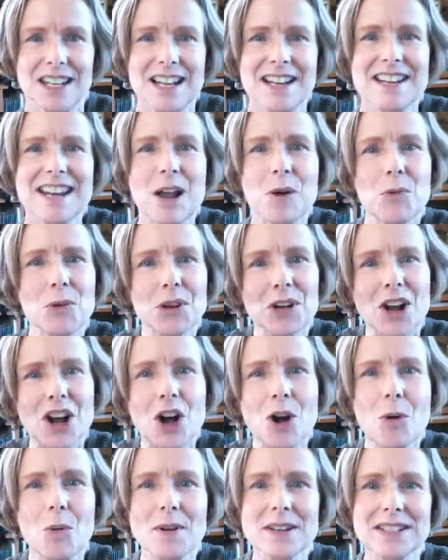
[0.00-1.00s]
Now, we're
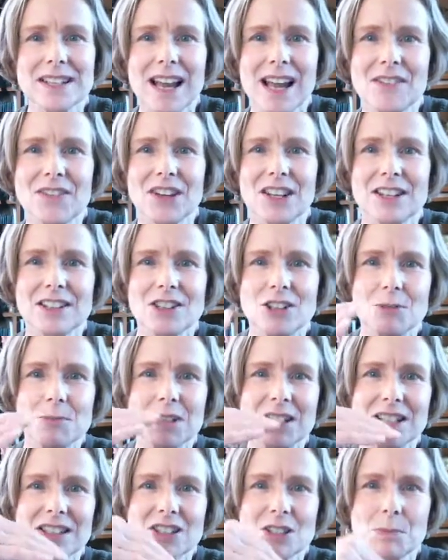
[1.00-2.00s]
always having a
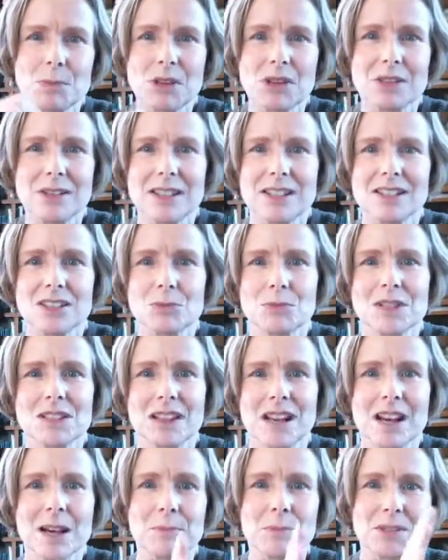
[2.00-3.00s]
human experience with
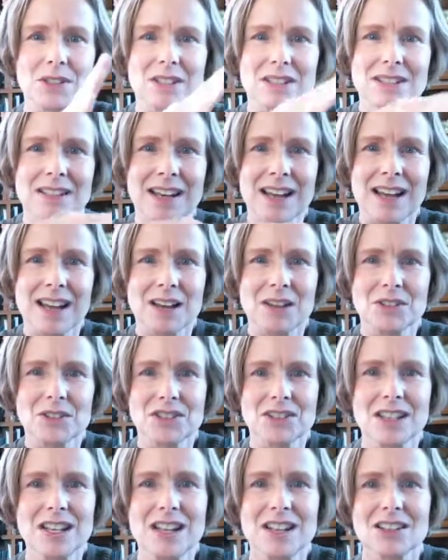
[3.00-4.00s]
ups and
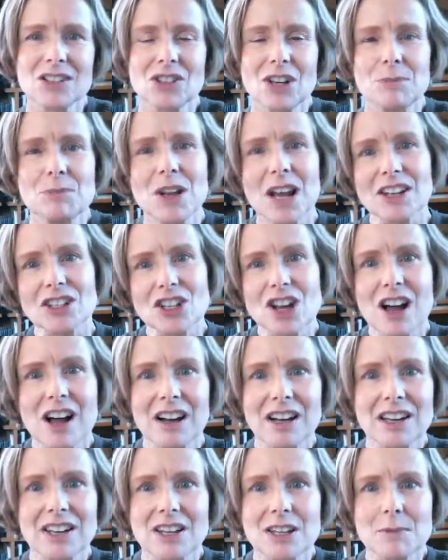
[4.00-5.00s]
downs, so I'm not
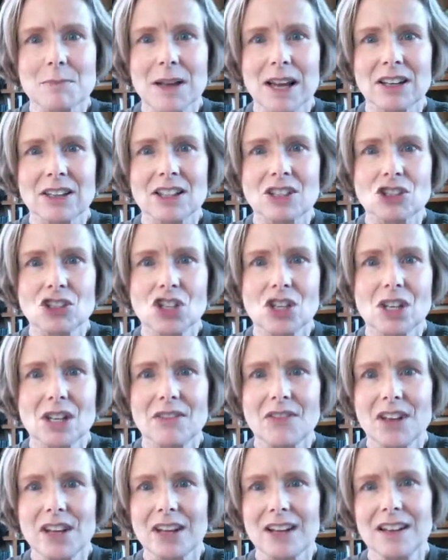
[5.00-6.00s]
talking about
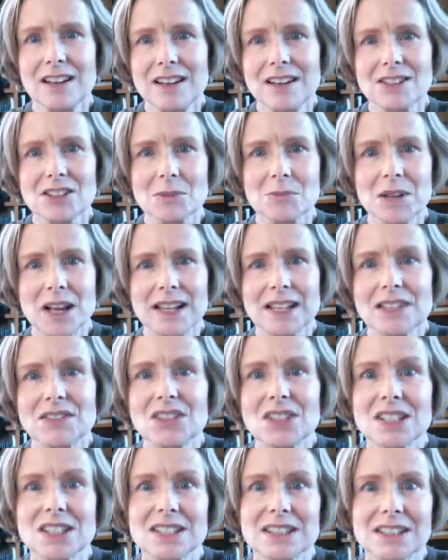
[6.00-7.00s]
achieving some kind of
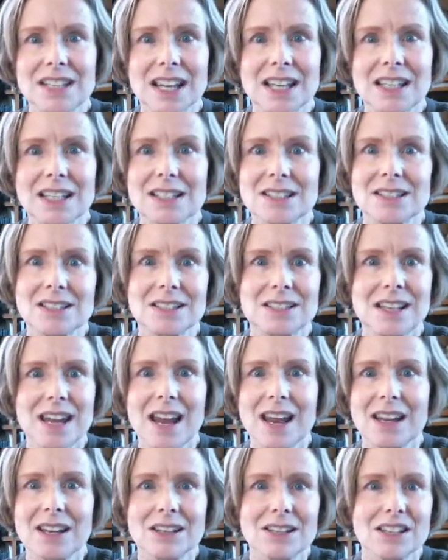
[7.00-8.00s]
steady
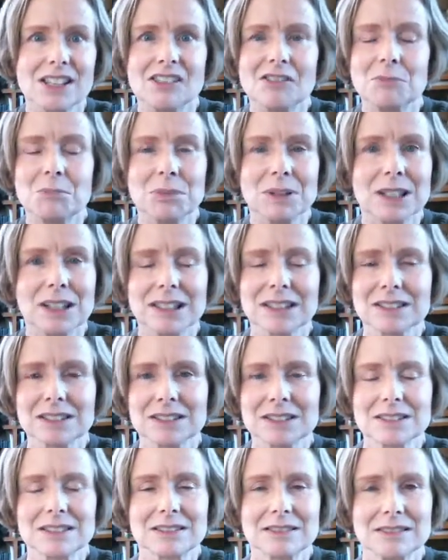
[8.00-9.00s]
state of
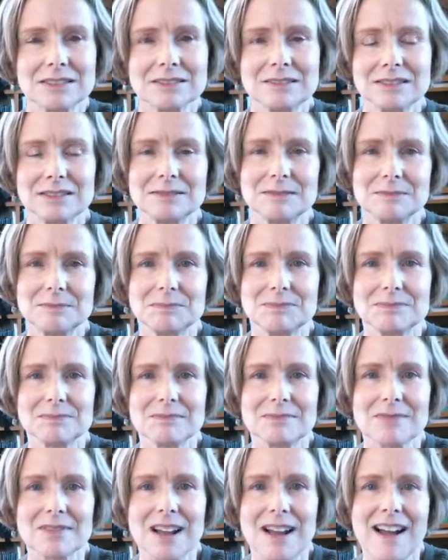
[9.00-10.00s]
bliss.
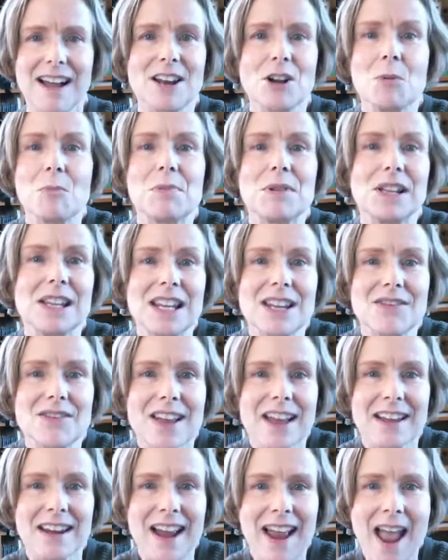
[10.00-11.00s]
I don't believe
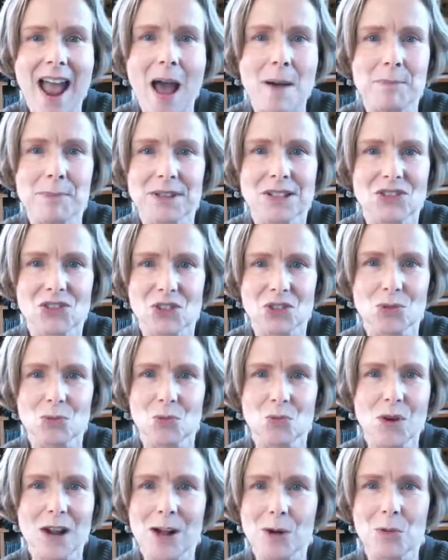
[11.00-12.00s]
that happens
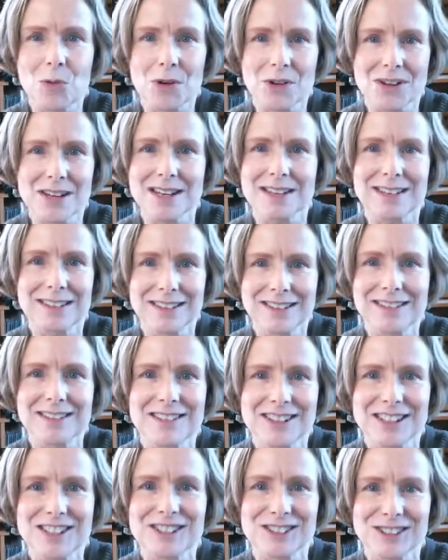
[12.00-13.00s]
while we're in
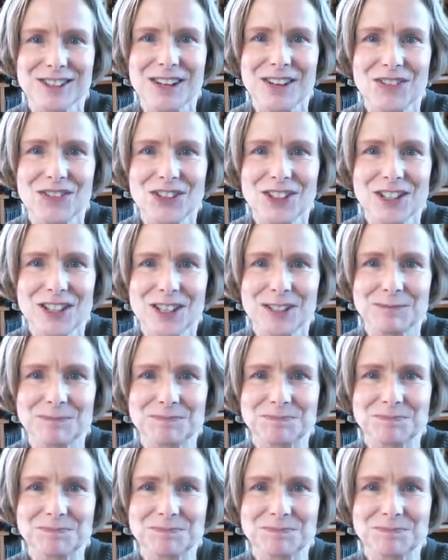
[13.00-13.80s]
this lifetime.